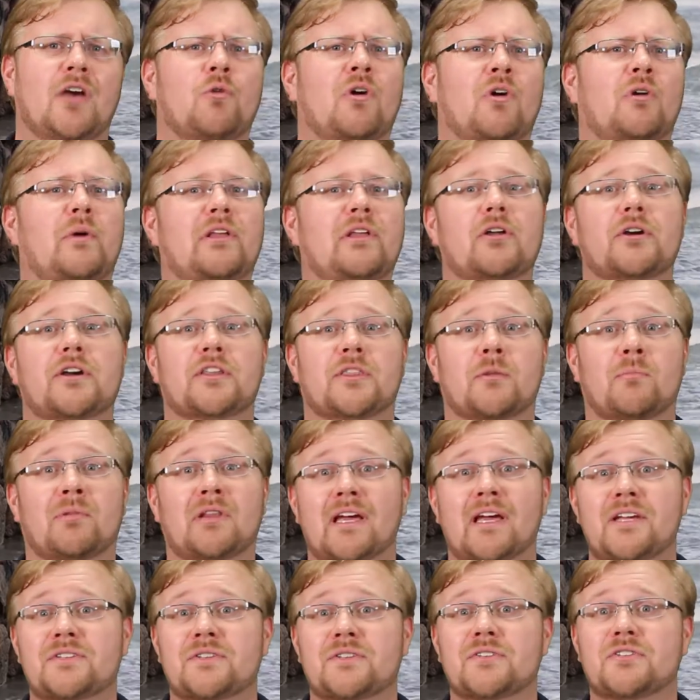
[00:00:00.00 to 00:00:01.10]
When we look at the
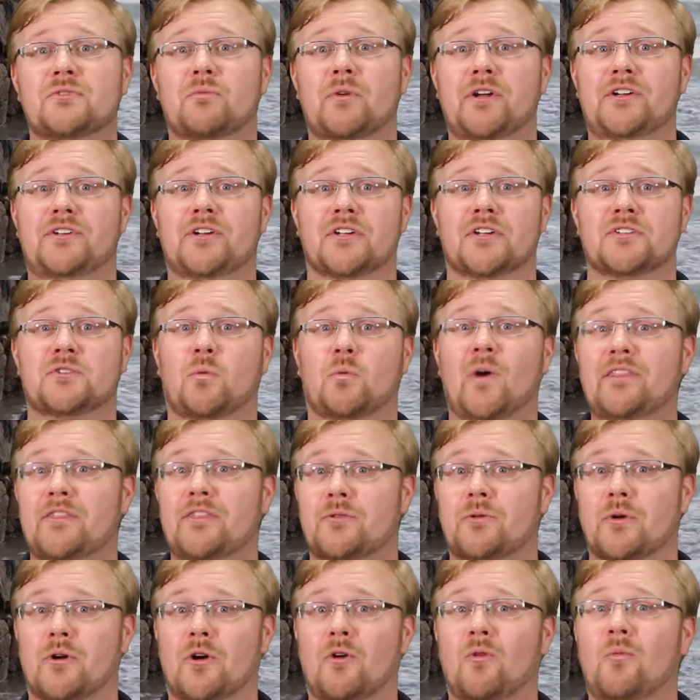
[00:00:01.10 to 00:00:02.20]
places we just went
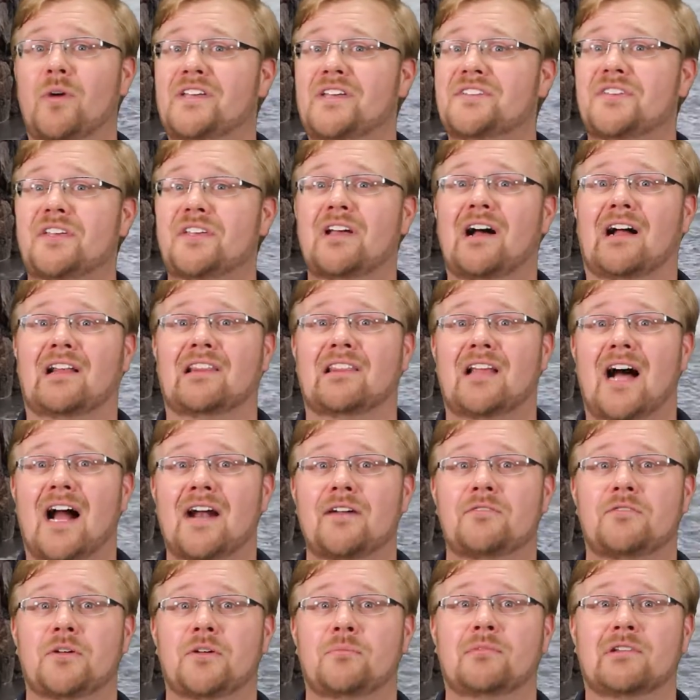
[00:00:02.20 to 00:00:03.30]
through, we see a
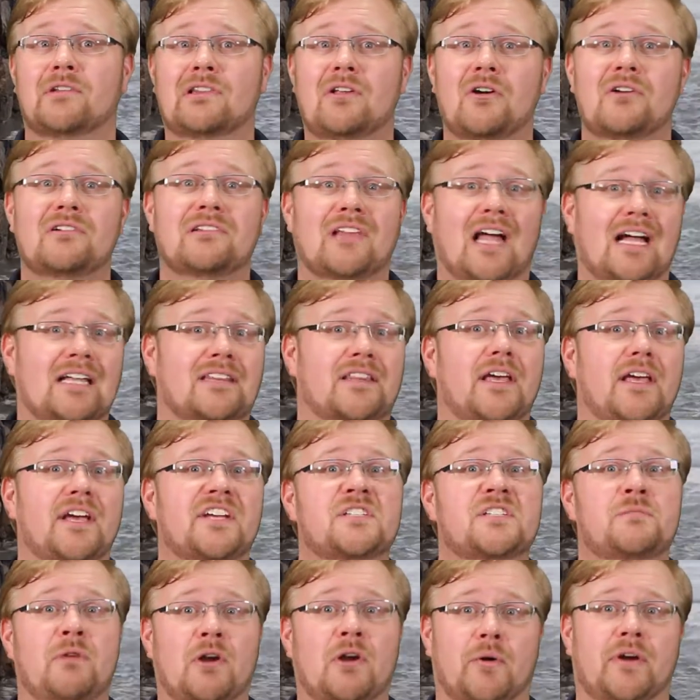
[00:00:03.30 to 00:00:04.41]
lot of them look like they
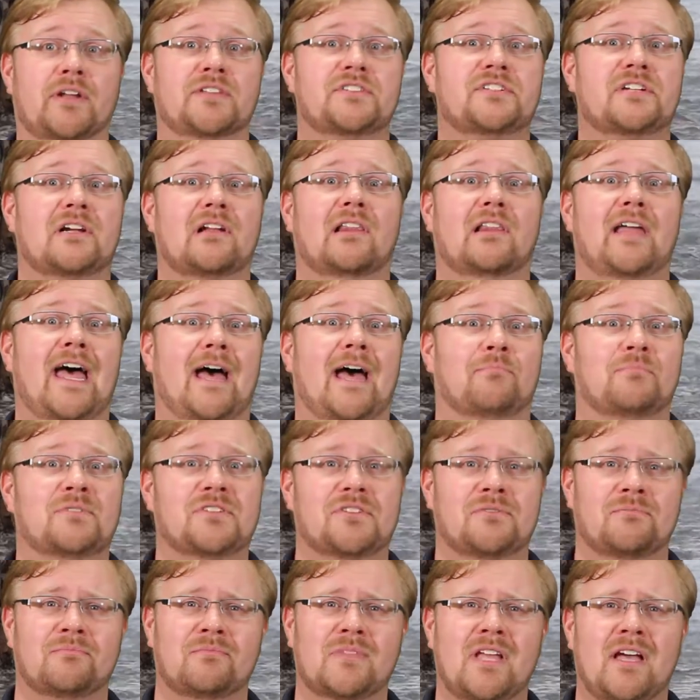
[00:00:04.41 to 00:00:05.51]
experienced
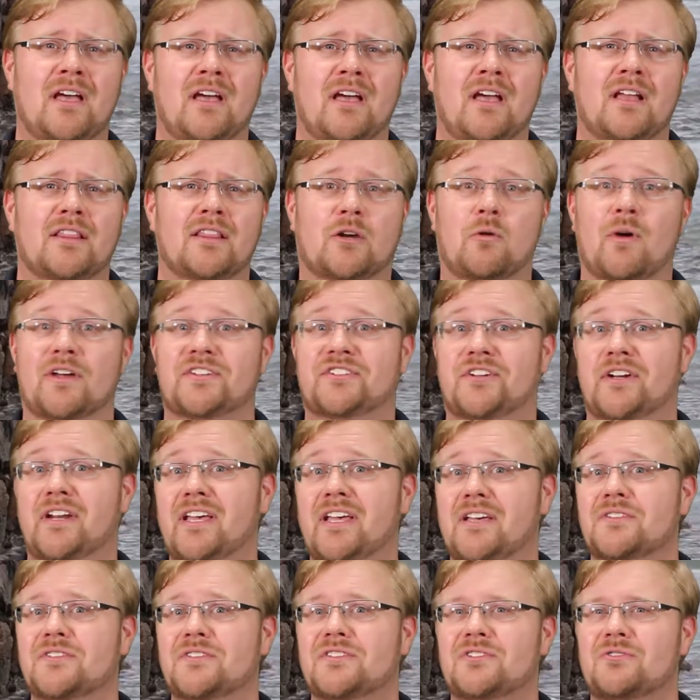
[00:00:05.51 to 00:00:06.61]
collapse. The question
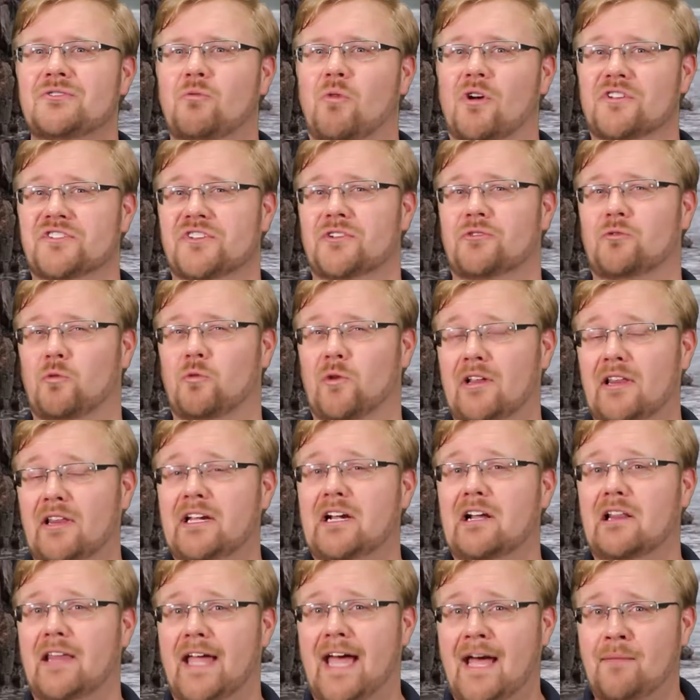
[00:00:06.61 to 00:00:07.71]
is, was it really
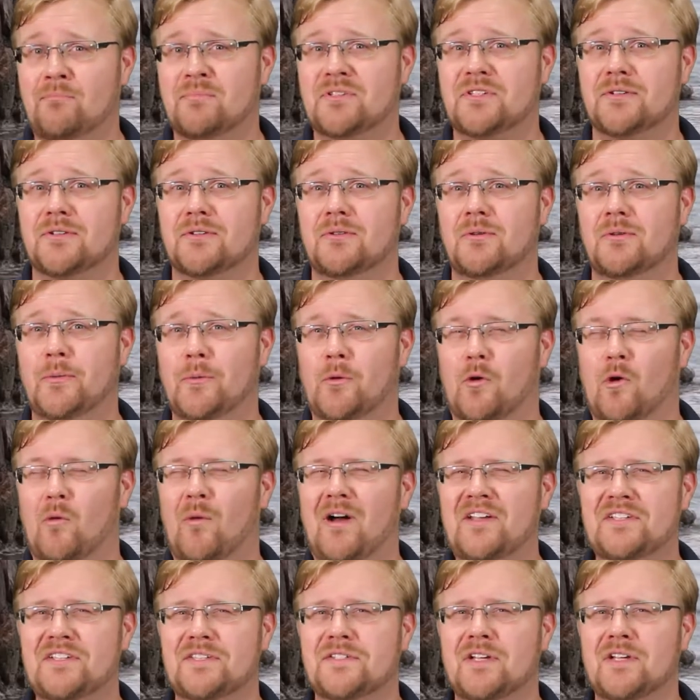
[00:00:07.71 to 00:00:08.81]
collapse, or
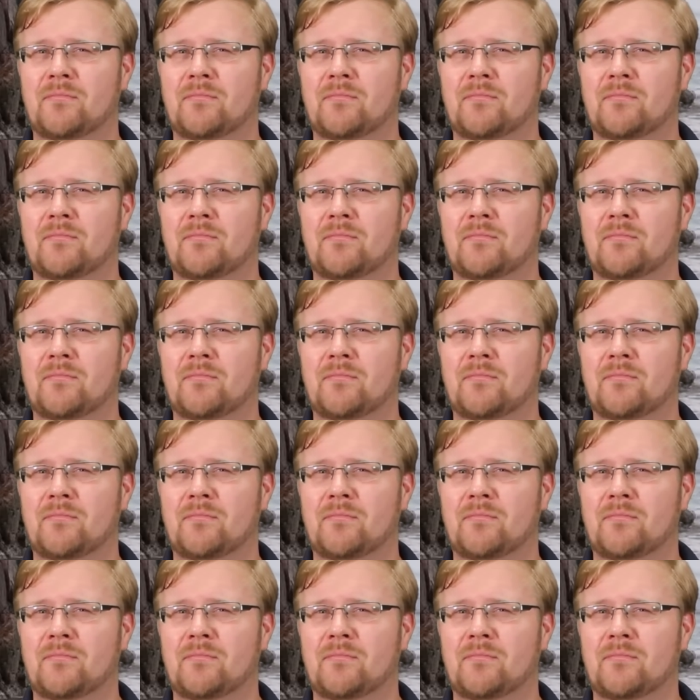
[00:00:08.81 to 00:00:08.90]
was it